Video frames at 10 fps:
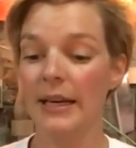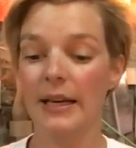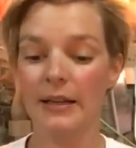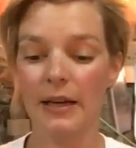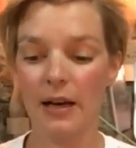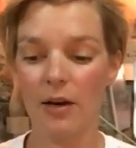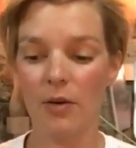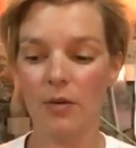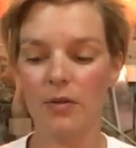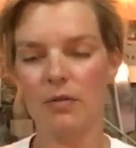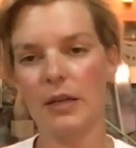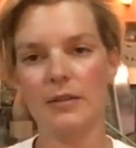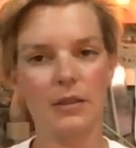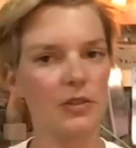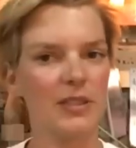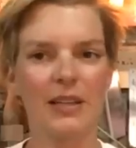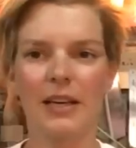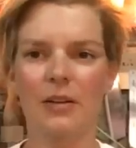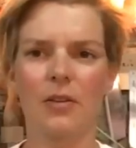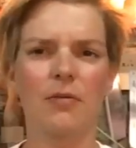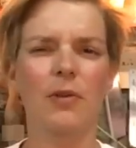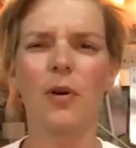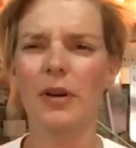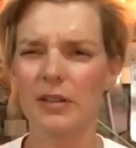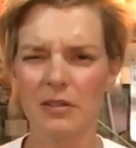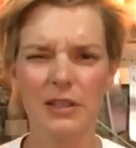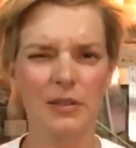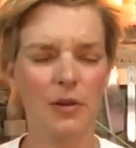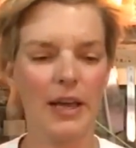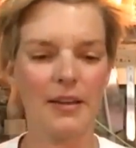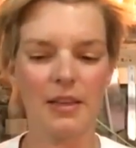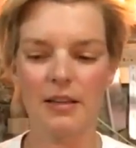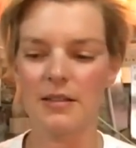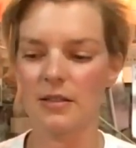and now the records are just lying on the floor and I really don't like that,